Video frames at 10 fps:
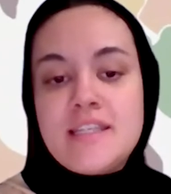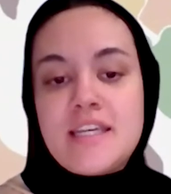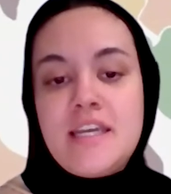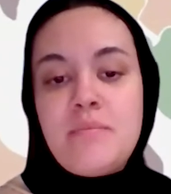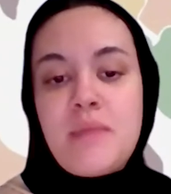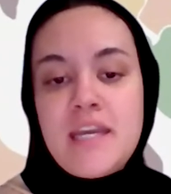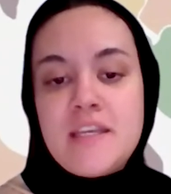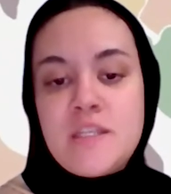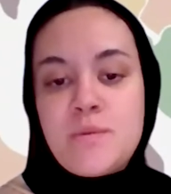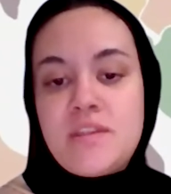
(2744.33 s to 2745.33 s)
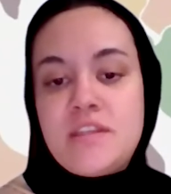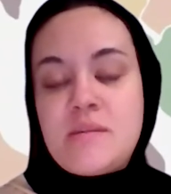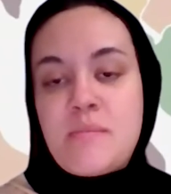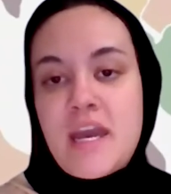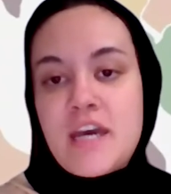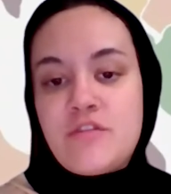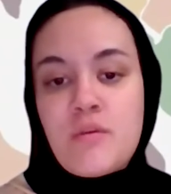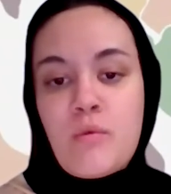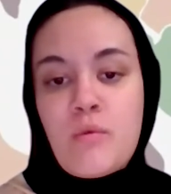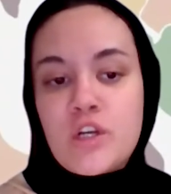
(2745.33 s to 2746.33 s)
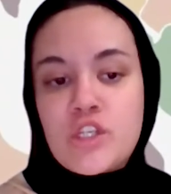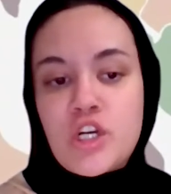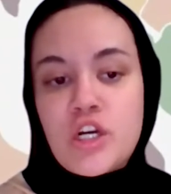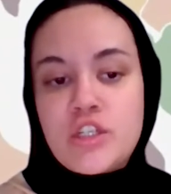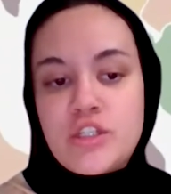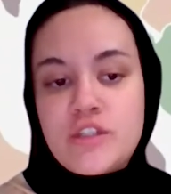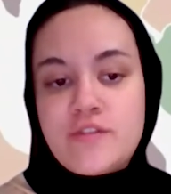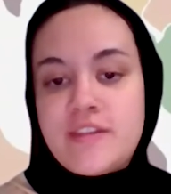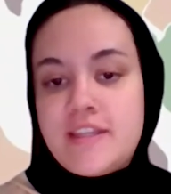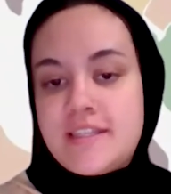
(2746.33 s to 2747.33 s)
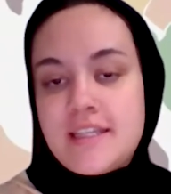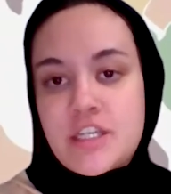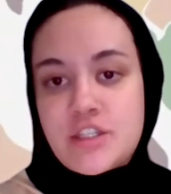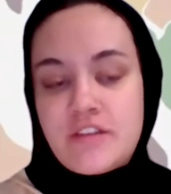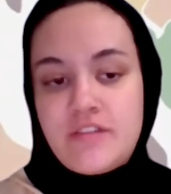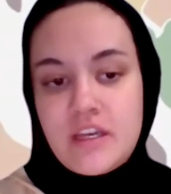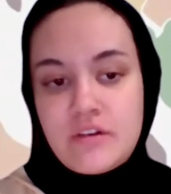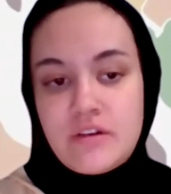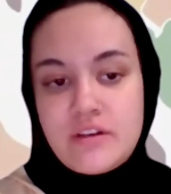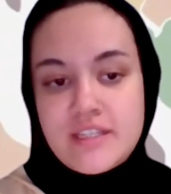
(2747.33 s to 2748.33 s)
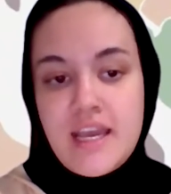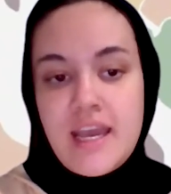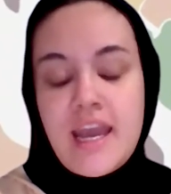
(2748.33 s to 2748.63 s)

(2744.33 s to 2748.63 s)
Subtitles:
to keep pace with the demand for more chargers for these electric vehicles